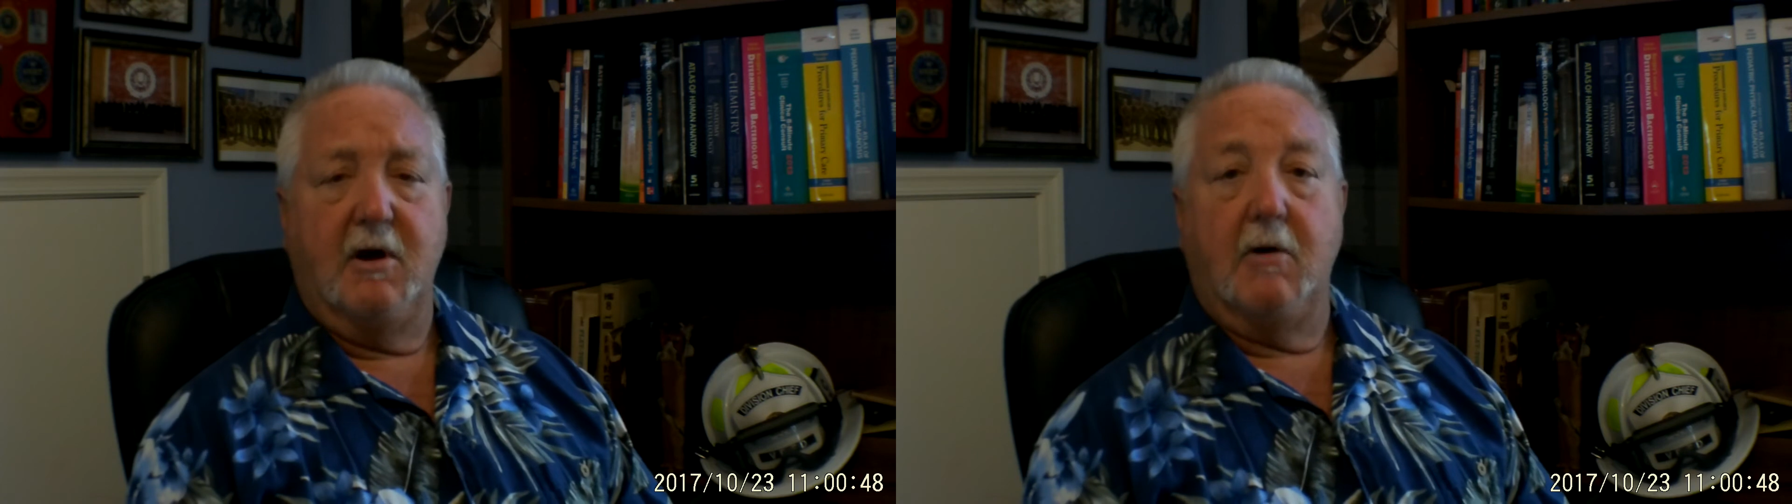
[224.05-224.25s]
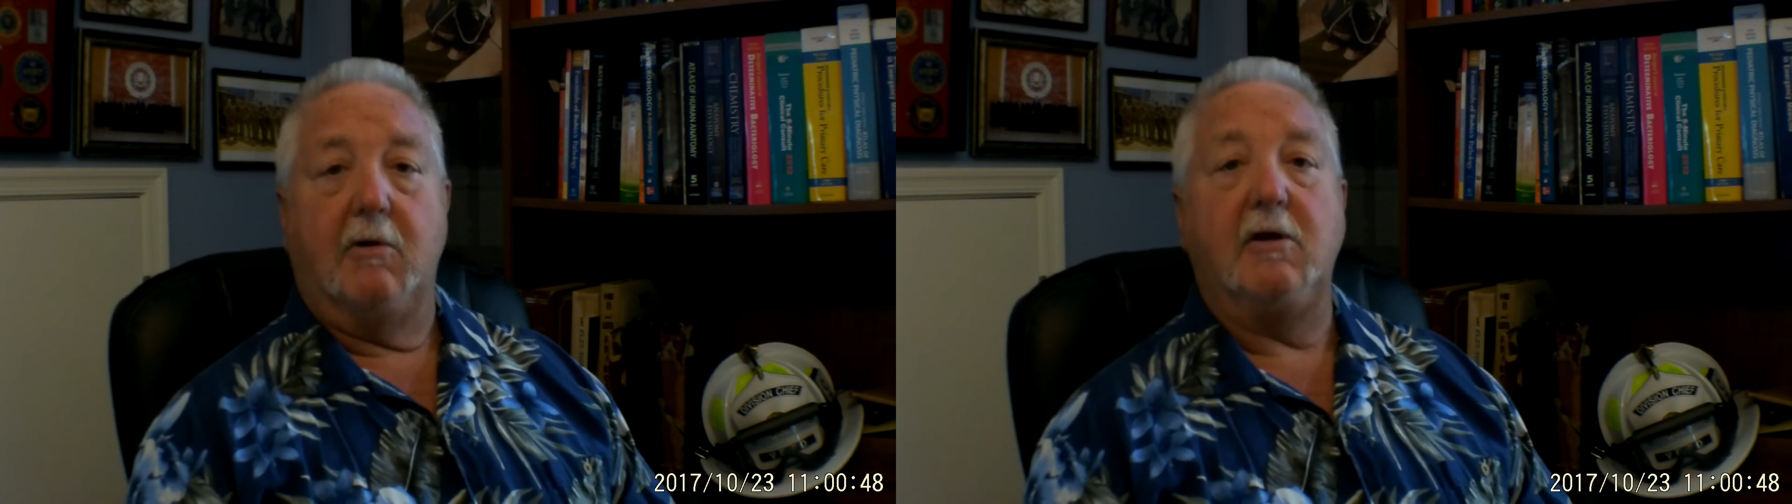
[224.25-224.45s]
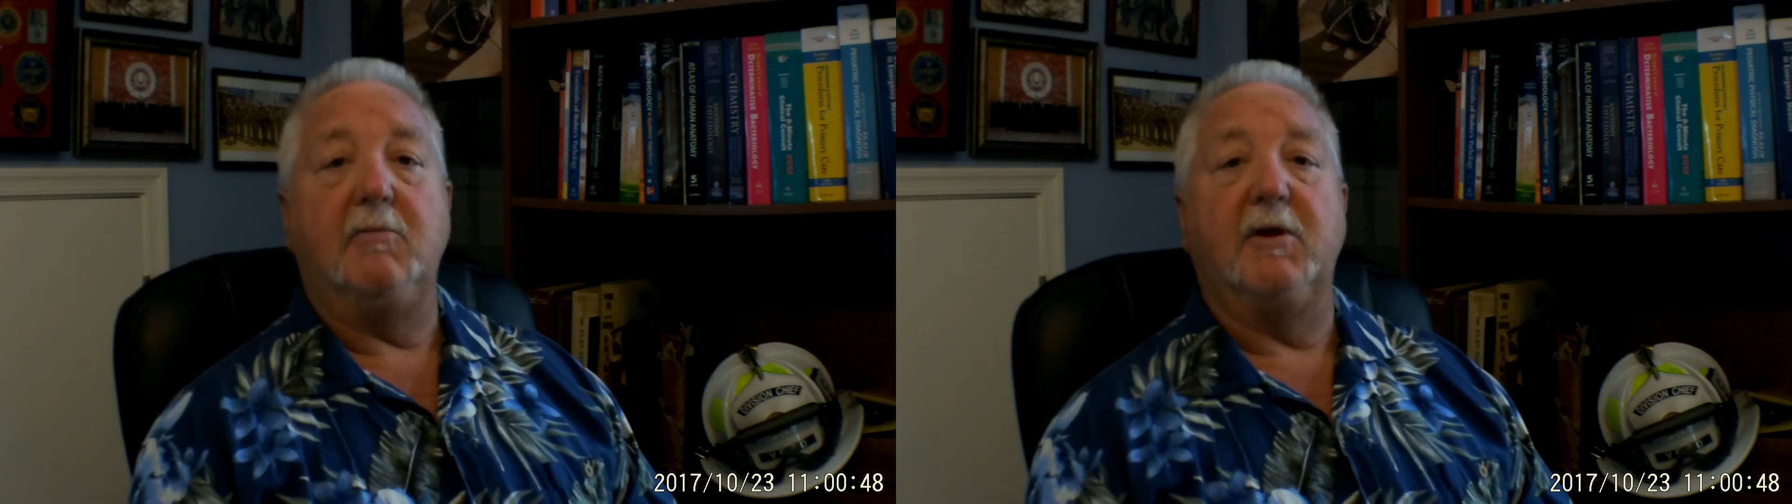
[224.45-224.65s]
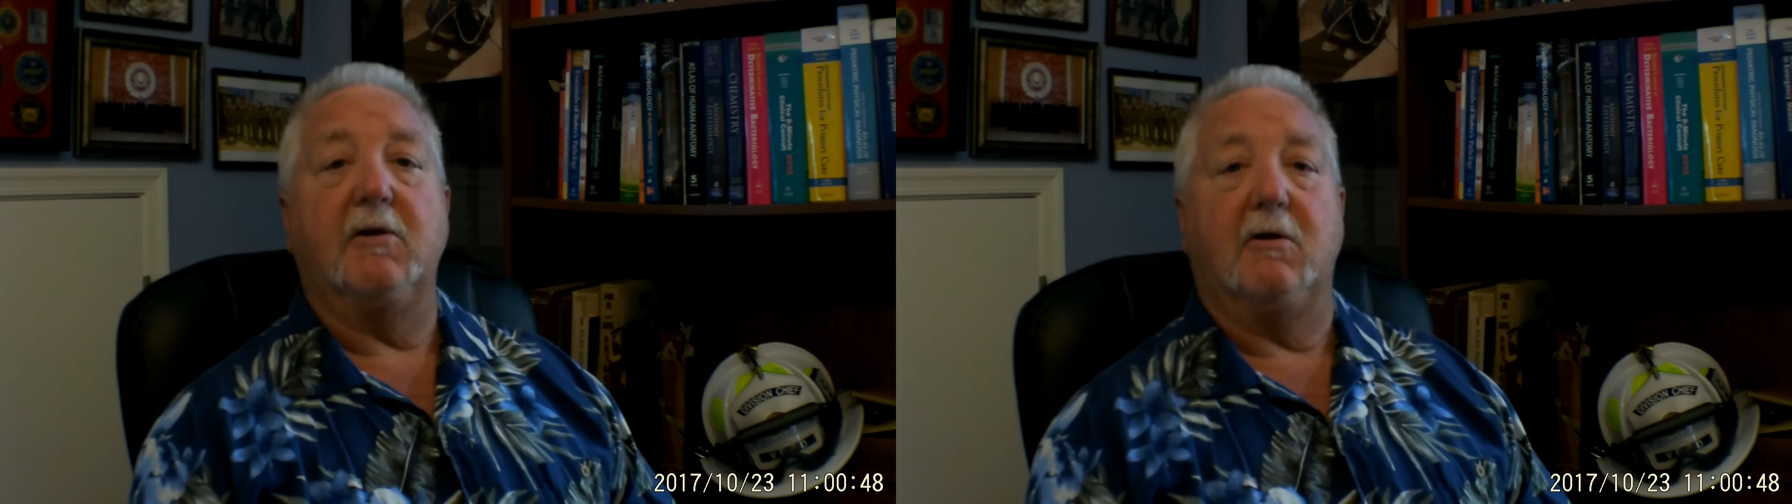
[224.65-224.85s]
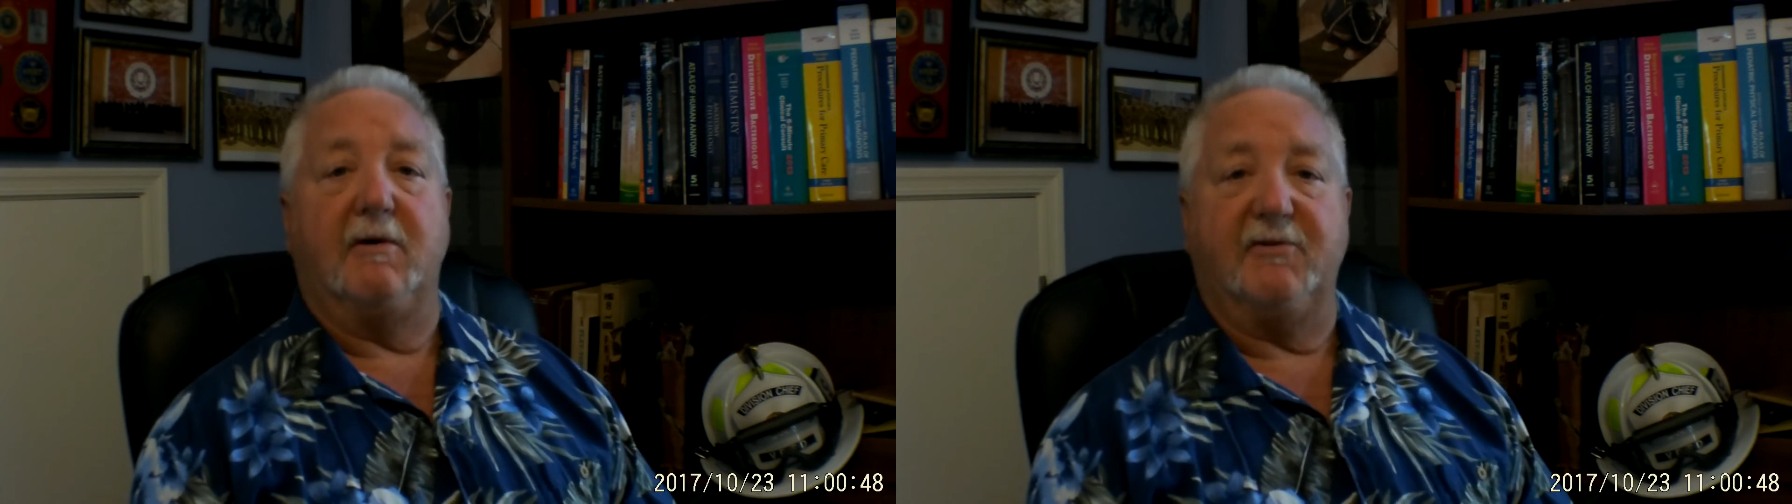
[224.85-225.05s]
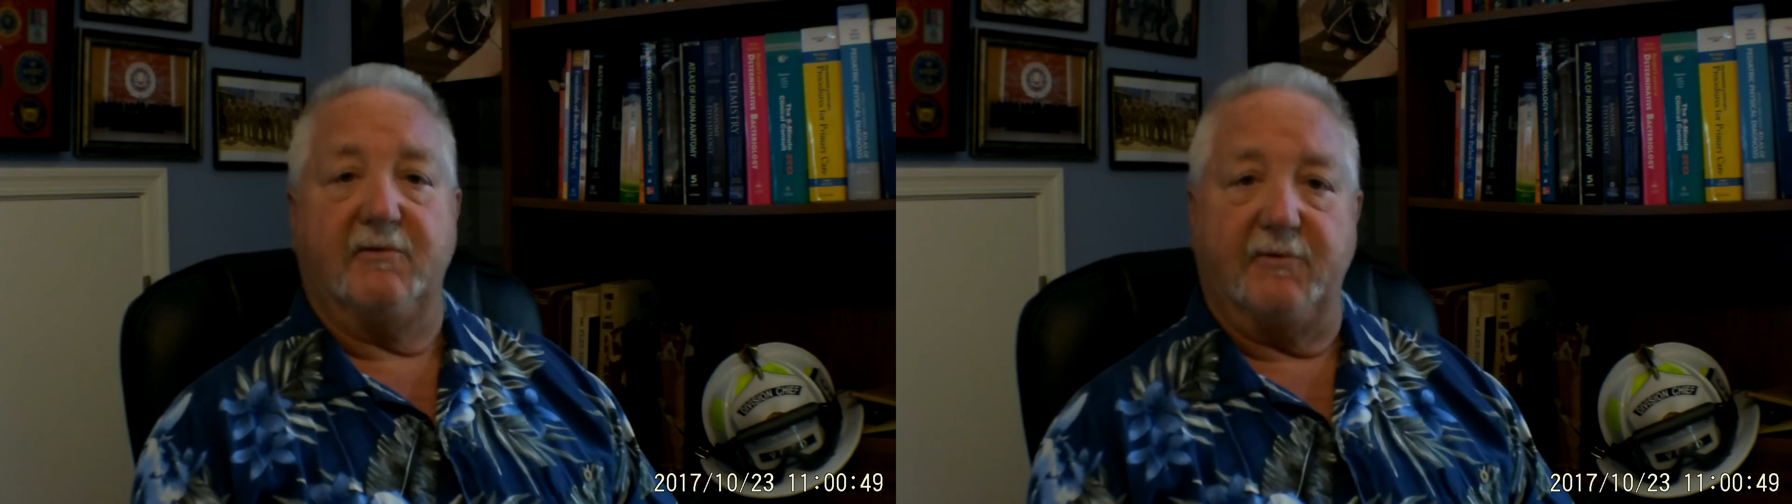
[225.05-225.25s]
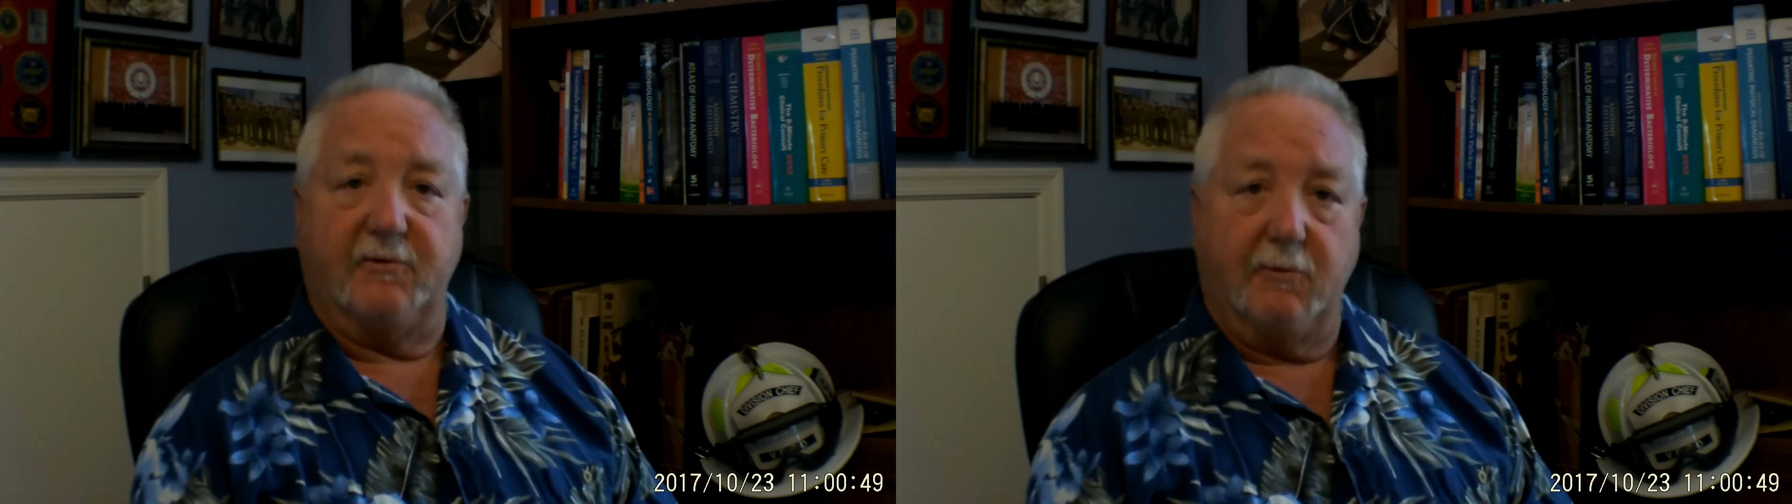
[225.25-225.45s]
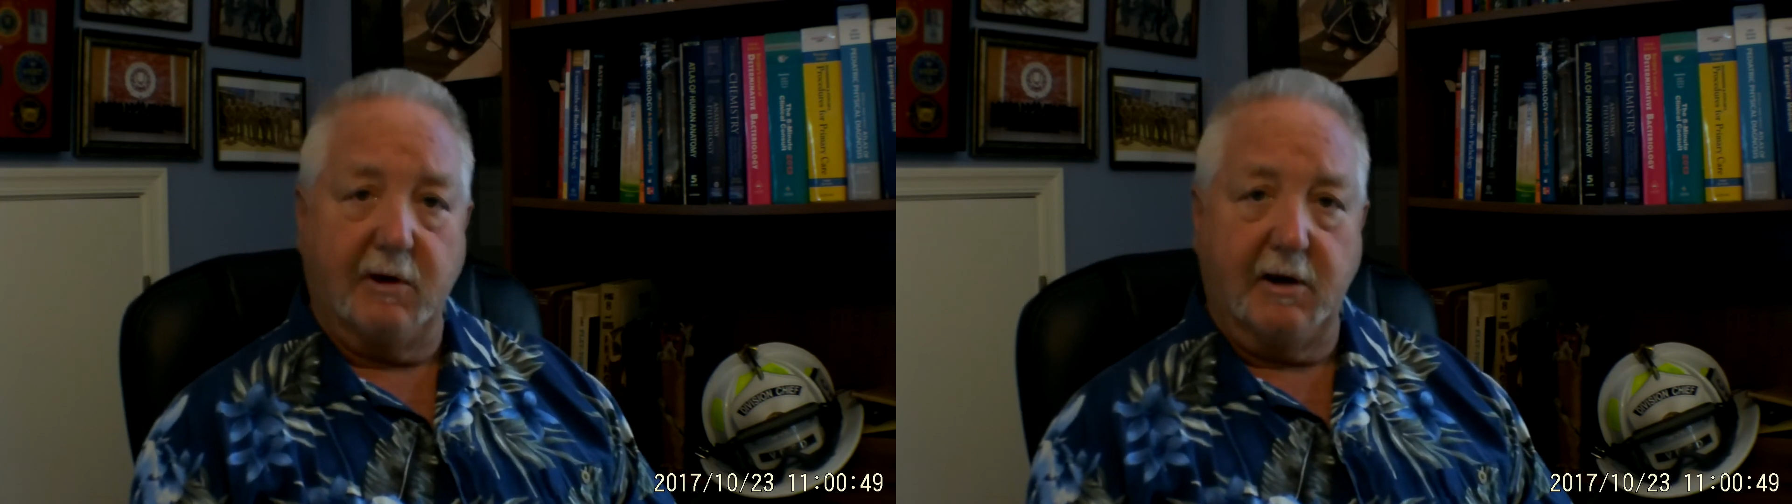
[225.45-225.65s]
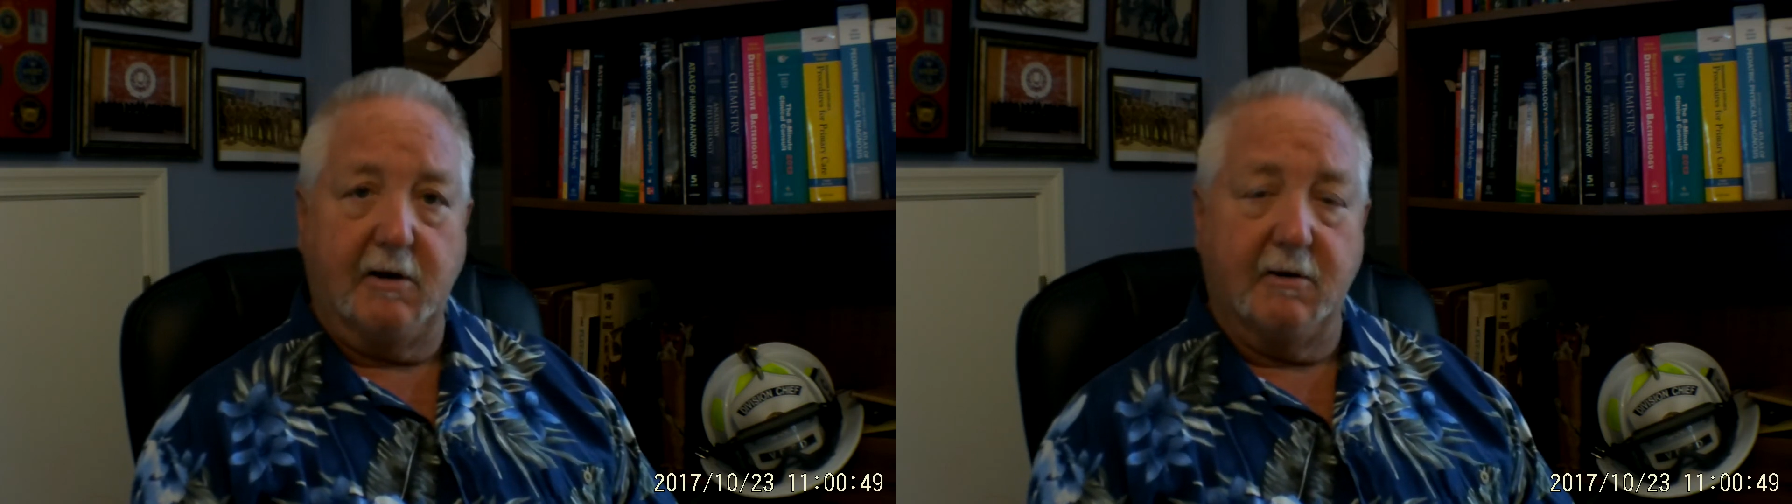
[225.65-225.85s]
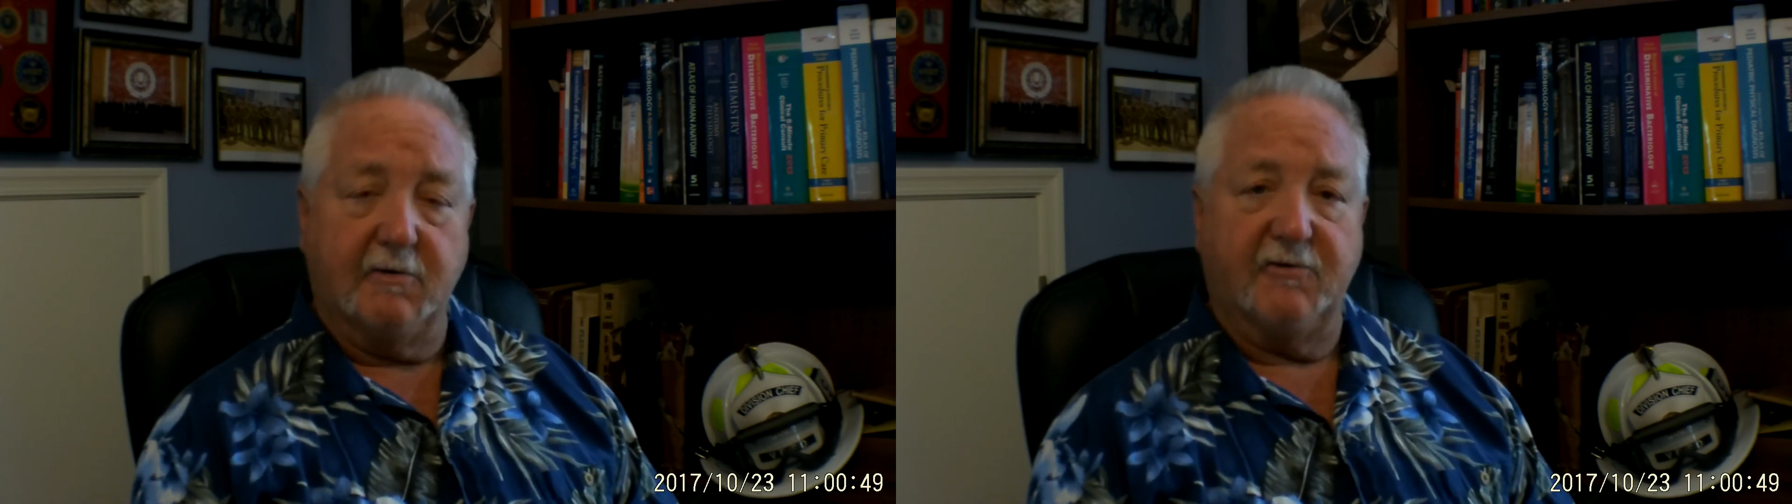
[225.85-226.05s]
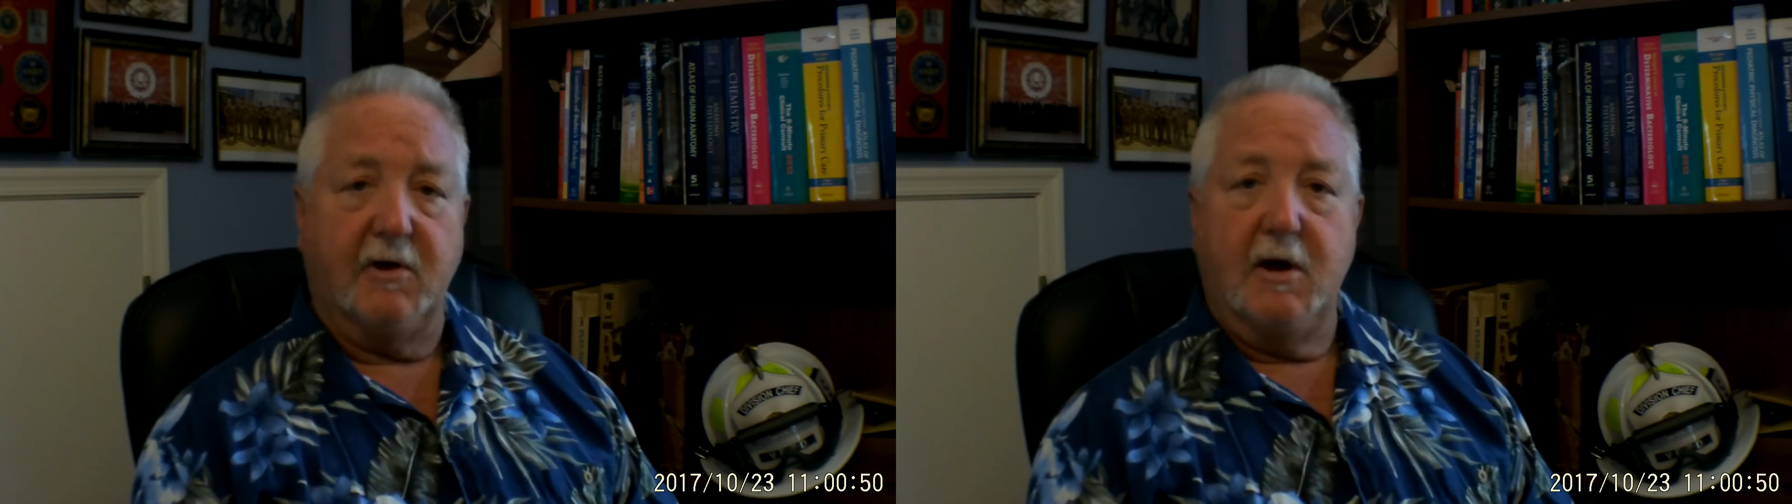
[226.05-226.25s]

whether you've been an officer for 20 years,